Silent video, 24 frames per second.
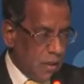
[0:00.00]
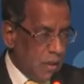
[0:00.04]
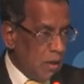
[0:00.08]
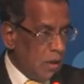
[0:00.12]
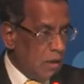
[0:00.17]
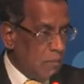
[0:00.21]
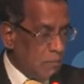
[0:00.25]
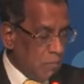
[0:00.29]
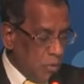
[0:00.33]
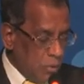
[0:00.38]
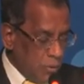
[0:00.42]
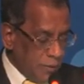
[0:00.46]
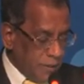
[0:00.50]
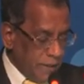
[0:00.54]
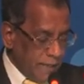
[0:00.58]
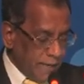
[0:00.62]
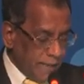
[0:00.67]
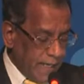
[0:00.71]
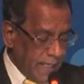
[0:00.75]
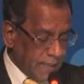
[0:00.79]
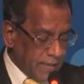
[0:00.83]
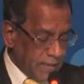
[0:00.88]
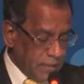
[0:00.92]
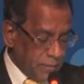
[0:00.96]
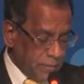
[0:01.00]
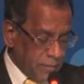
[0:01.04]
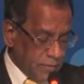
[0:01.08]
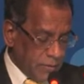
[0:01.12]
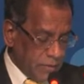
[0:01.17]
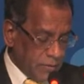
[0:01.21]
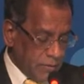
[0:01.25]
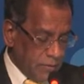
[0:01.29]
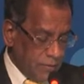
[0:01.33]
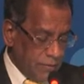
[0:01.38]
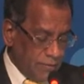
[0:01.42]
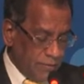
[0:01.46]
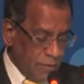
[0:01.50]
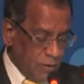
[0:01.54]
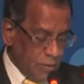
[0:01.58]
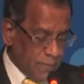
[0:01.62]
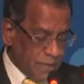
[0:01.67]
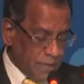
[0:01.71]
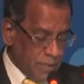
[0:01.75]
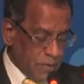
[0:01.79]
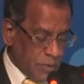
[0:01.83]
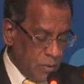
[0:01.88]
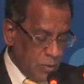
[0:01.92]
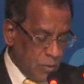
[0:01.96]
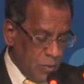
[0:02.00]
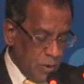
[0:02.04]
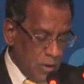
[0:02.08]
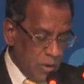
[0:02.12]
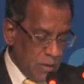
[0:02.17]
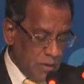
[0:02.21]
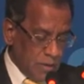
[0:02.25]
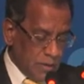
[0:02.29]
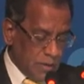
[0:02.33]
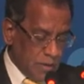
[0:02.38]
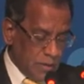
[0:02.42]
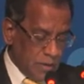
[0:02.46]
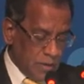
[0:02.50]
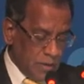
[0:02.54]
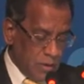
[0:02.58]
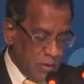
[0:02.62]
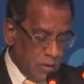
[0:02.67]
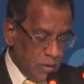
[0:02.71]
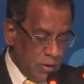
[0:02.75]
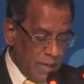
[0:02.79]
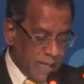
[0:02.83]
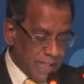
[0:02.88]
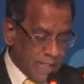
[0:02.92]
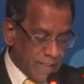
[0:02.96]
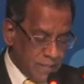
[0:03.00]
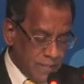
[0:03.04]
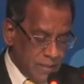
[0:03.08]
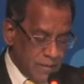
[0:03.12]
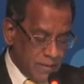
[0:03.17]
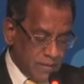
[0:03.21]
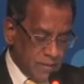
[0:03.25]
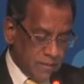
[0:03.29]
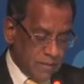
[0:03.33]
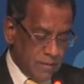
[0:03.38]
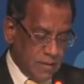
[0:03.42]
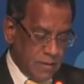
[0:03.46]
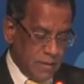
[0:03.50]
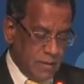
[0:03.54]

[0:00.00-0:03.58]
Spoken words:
More than 90% of firms in the world are SMEs,